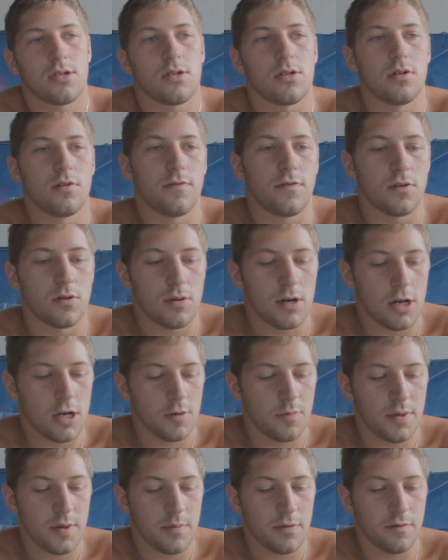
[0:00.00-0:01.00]
So for a while,
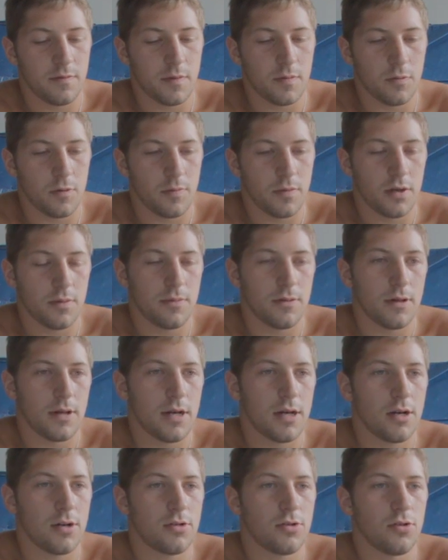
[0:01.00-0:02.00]
people have been wanting me to put
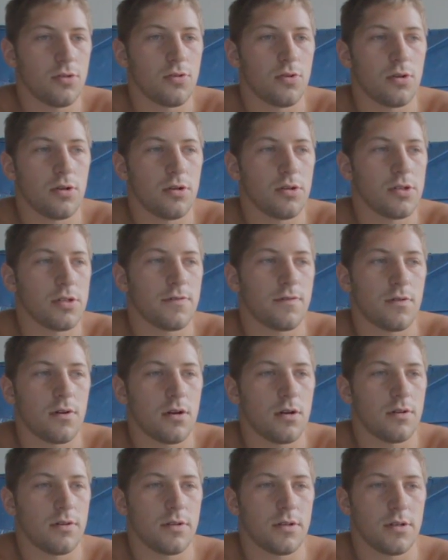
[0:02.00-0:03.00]
out tutorials for
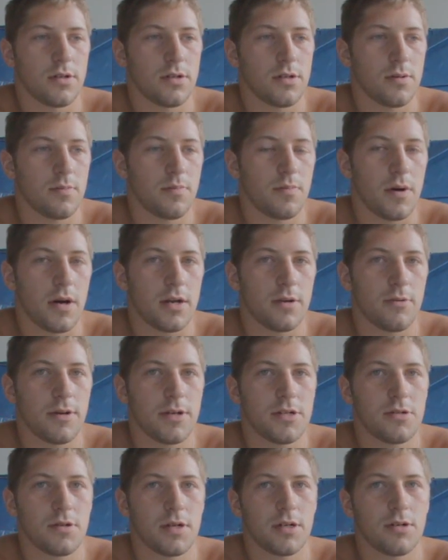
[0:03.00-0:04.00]
all the bodyweight
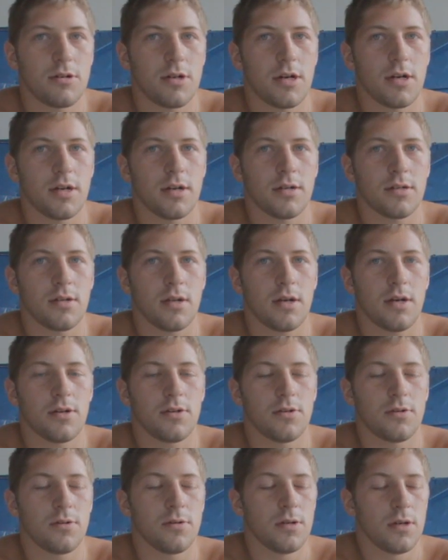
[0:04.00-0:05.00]
strength training I
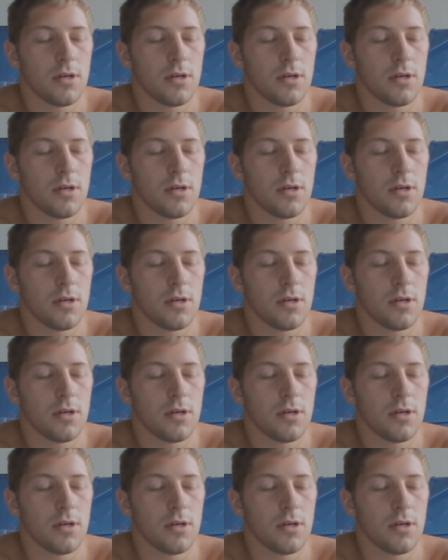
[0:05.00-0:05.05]
do.